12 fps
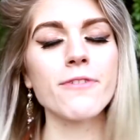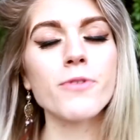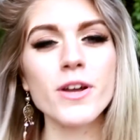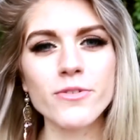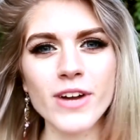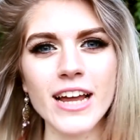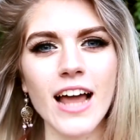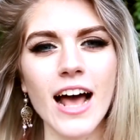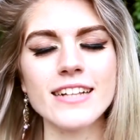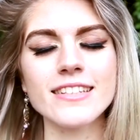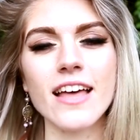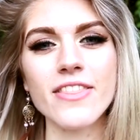If we
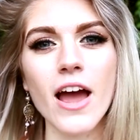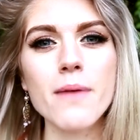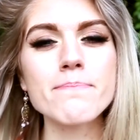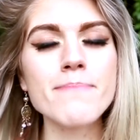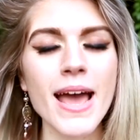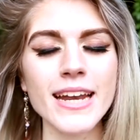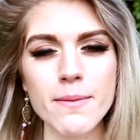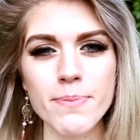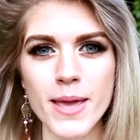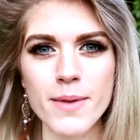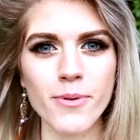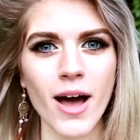realize that there are many
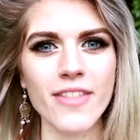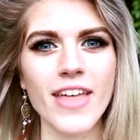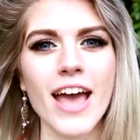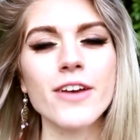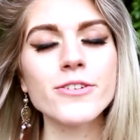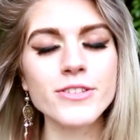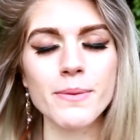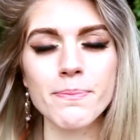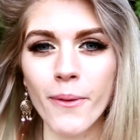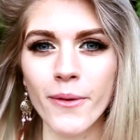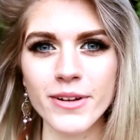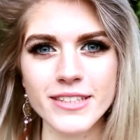people out there who
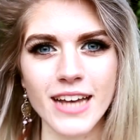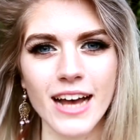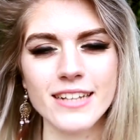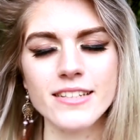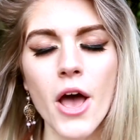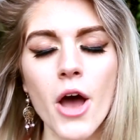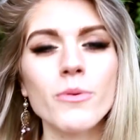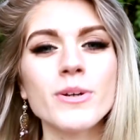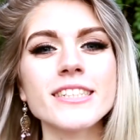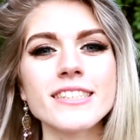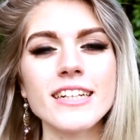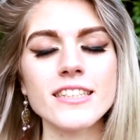support us, we
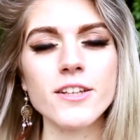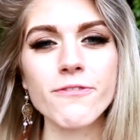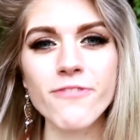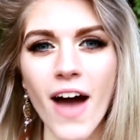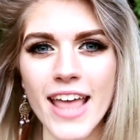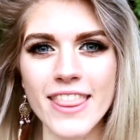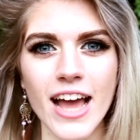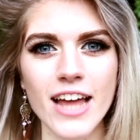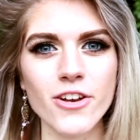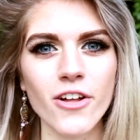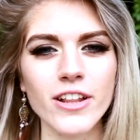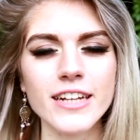just need to find
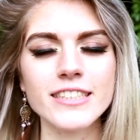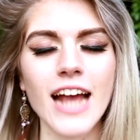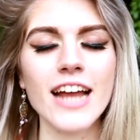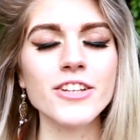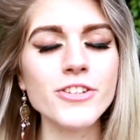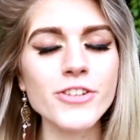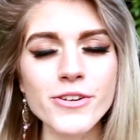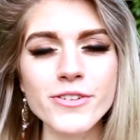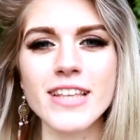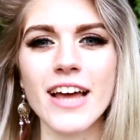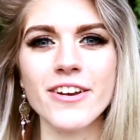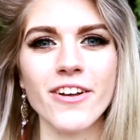that knowledge and
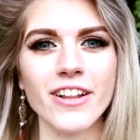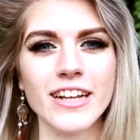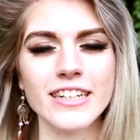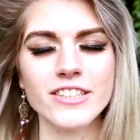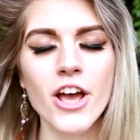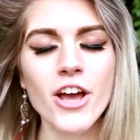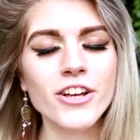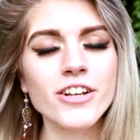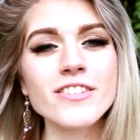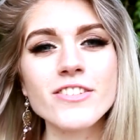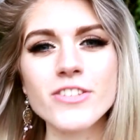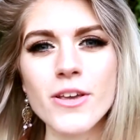use that knowledge,
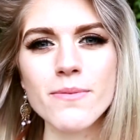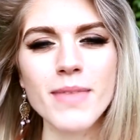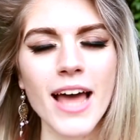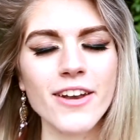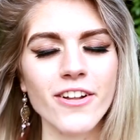consume that